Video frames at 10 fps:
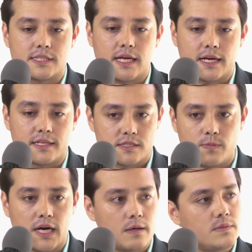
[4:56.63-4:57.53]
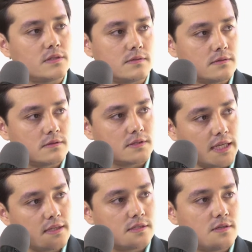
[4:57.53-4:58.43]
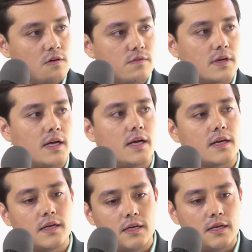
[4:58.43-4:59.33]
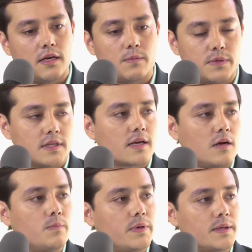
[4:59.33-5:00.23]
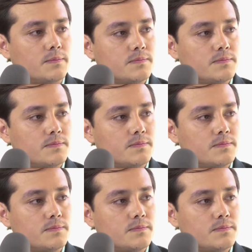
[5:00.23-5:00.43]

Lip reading: that inspired me to take this over and build a company.